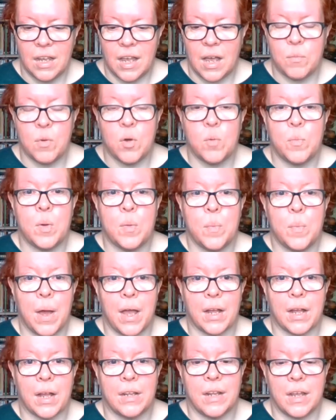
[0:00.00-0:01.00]
And we'll be
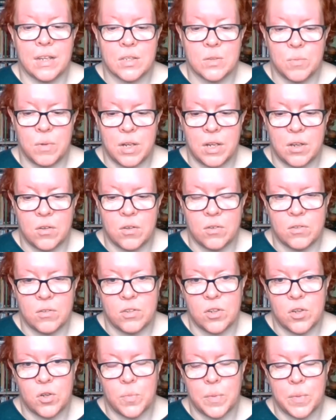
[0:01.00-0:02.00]
back next week on
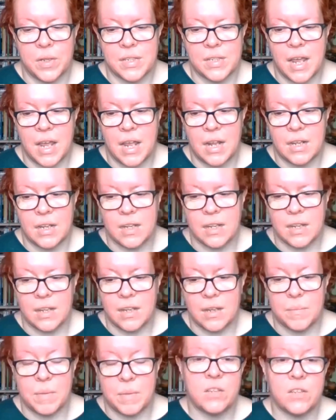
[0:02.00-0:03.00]
Zoom at 10.
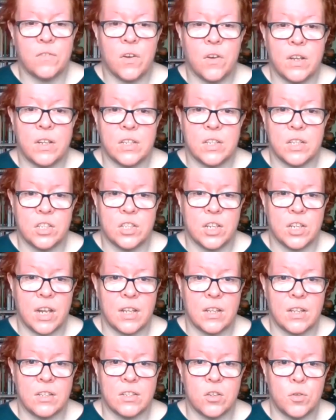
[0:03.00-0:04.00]
It's fine to
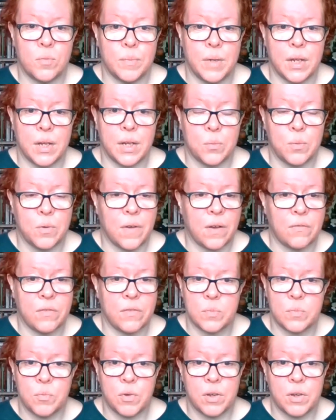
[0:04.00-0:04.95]
share the Zoom link with others.